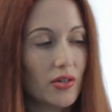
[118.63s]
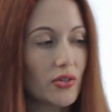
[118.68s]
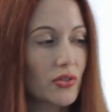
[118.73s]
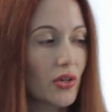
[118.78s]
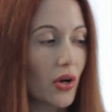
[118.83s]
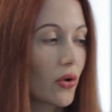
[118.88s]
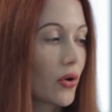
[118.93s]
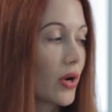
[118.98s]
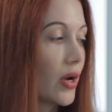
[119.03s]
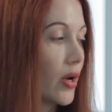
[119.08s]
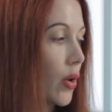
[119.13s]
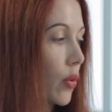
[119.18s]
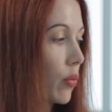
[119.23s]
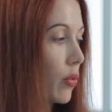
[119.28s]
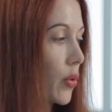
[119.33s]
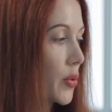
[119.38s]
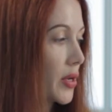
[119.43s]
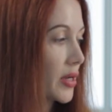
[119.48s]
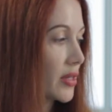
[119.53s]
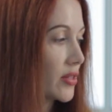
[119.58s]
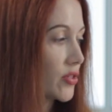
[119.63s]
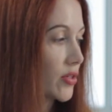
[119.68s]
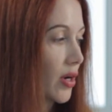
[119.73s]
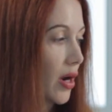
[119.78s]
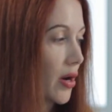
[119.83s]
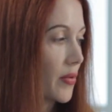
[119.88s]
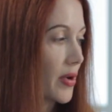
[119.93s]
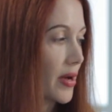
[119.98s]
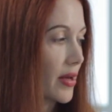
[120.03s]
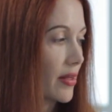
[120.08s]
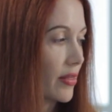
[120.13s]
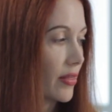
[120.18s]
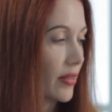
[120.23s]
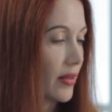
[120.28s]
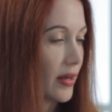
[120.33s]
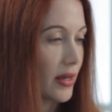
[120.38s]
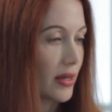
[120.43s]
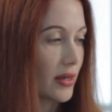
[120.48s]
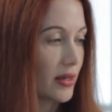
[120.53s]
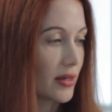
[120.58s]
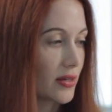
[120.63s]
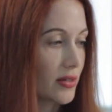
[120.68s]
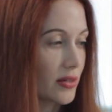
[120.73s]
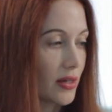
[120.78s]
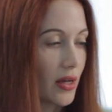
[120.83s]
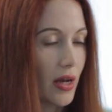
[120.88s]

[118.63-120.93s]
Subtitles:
So what we can start with is